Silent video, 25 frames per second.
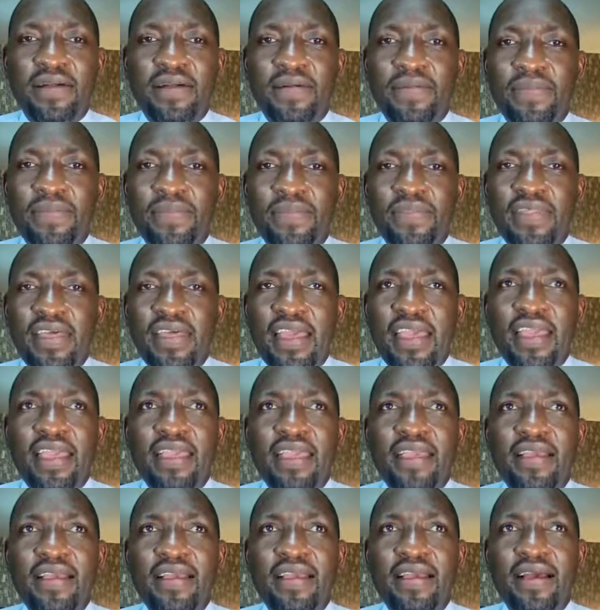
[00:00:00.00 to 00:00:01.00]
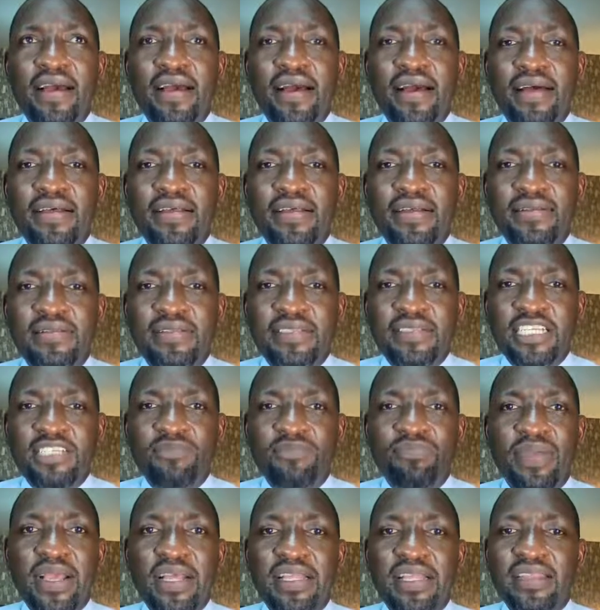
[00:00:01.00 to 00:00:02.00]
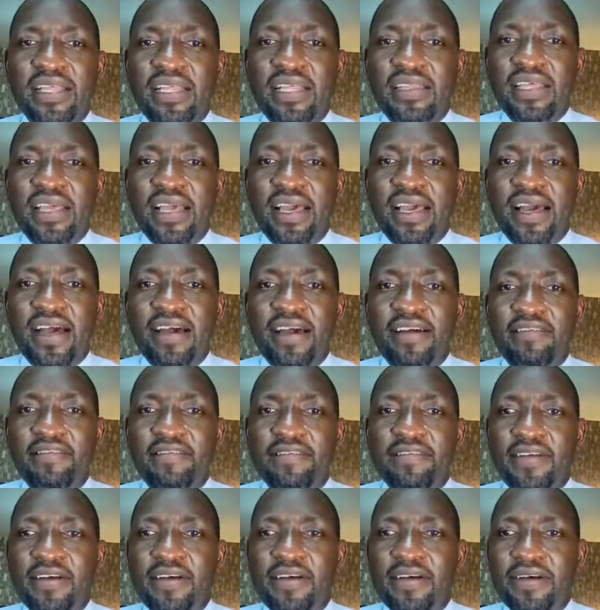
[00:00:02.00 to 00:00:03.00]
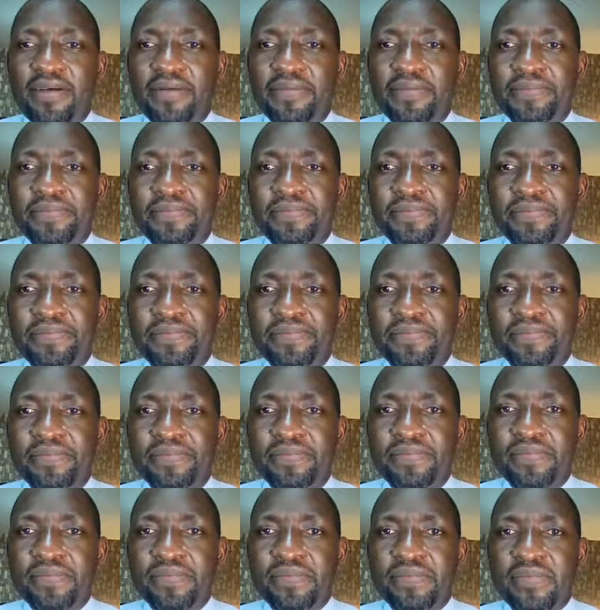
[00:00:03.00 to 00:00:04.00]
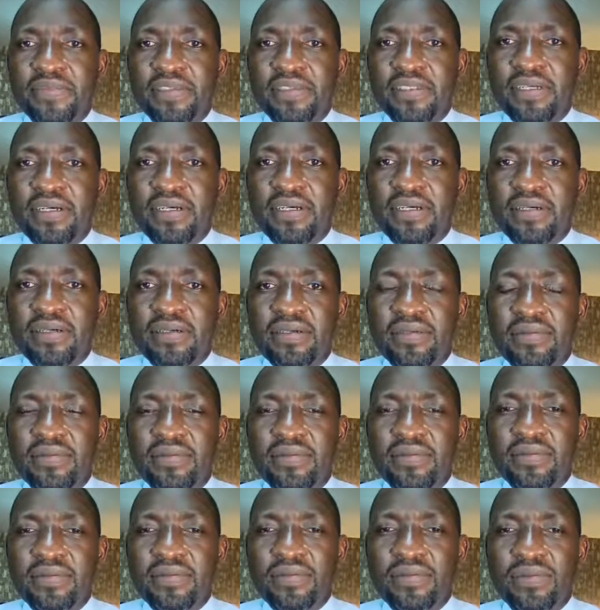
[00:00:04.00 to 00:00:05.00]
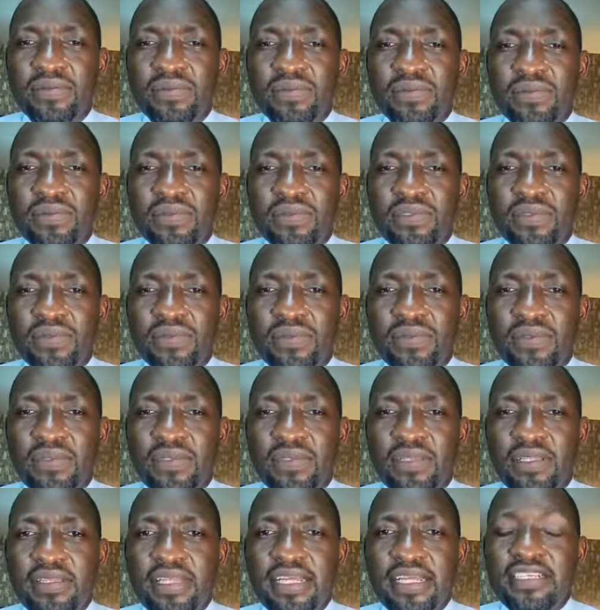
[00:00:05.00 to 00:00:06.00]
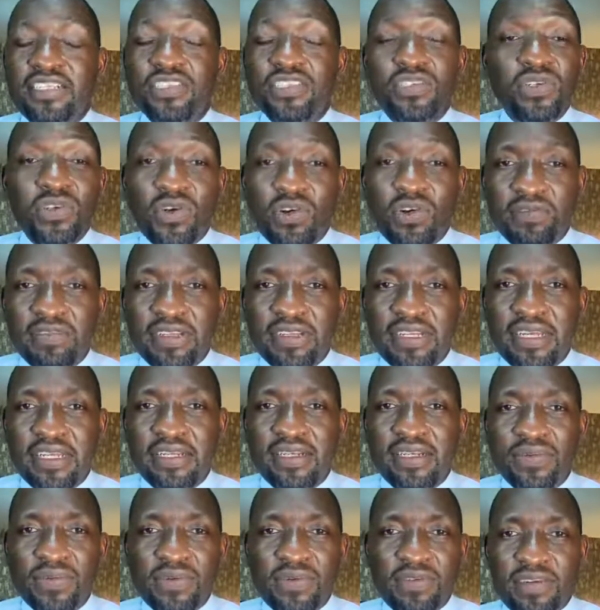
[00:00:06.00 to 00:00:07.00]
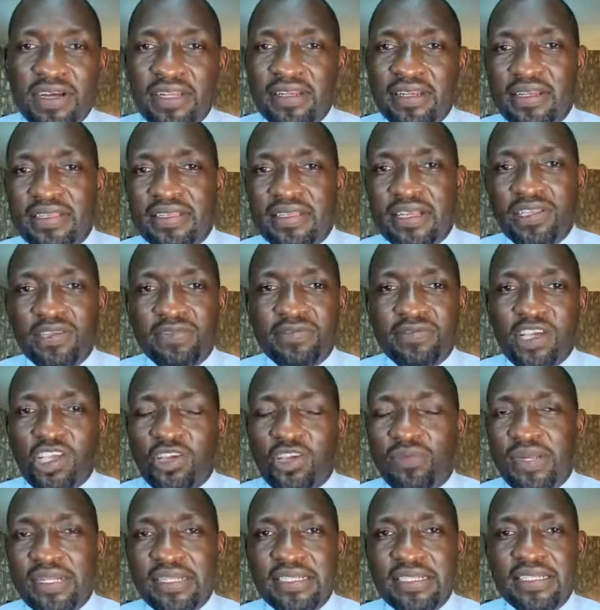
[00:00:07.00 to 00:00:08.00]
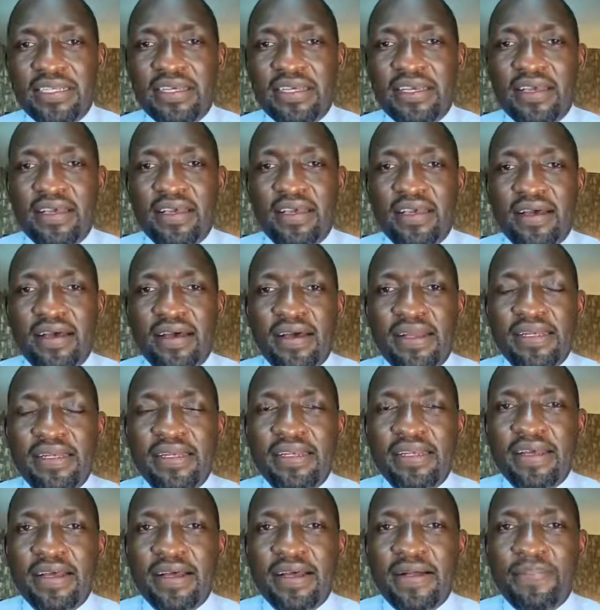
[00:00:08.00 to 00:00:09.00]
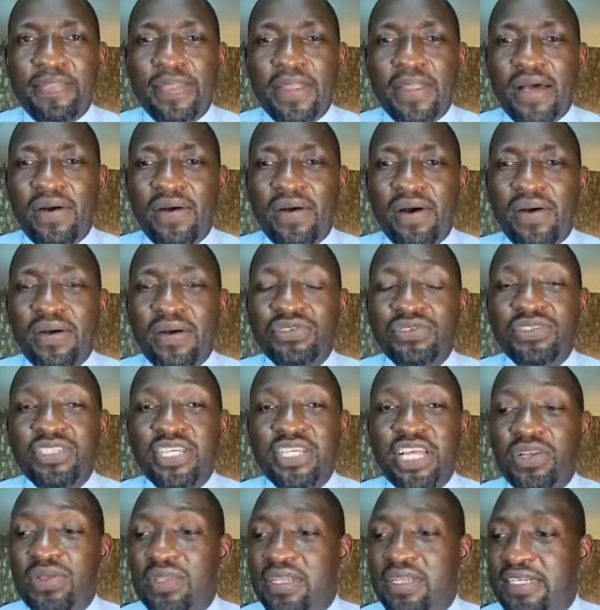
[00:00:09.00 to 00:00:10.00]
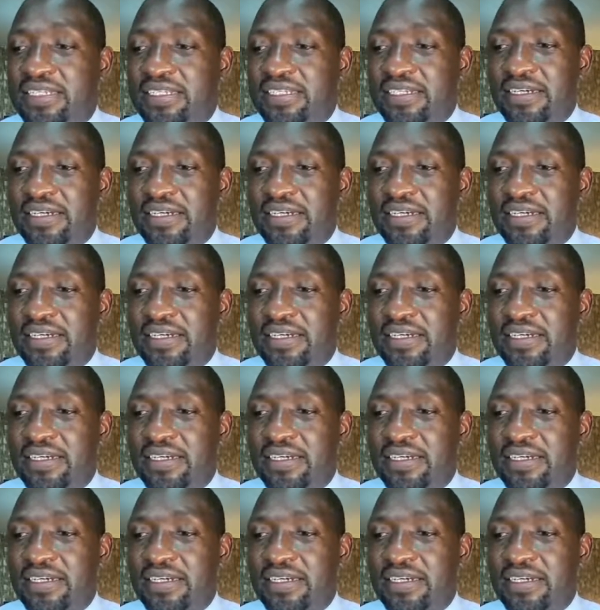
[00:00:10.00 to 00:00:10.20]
they suspect that they have uh, that is not COVID, and we've had these kinds of arguments. And I want to tell you that